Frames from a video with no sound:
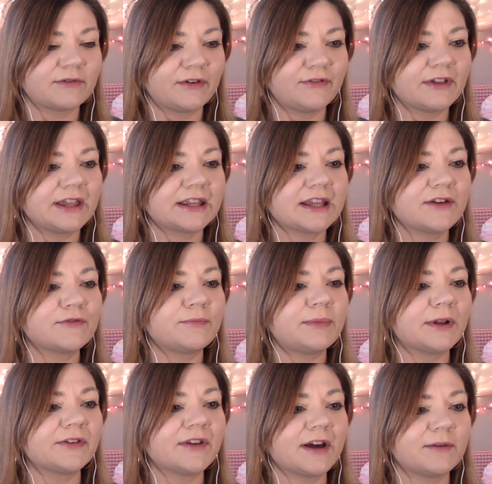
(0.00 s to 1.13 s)
I feel like they've
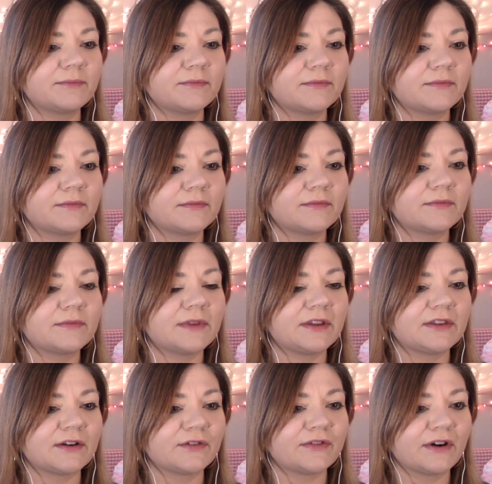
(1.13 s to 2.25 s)
built up that
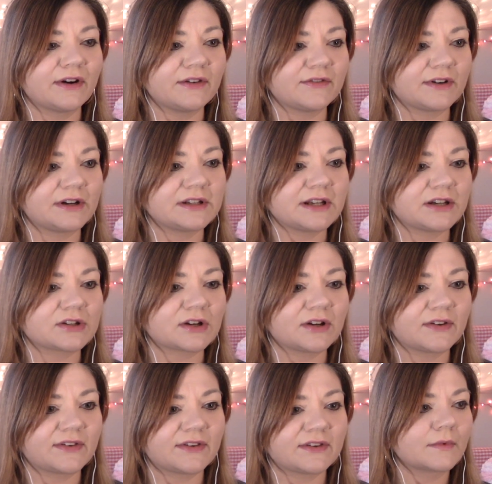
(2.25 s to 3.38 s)
they're very, very
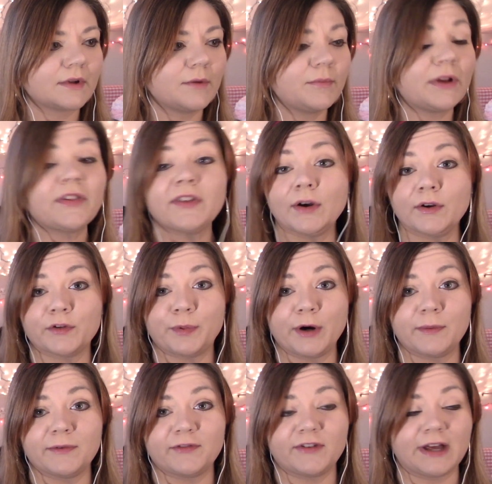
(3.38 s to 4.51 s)
dangerous. But so is
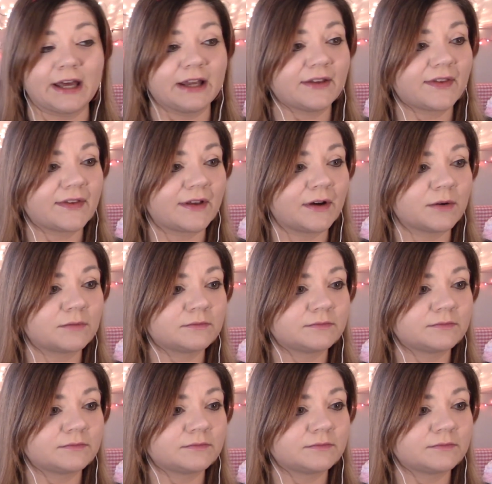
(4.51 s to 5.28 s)
Boba Fett, so...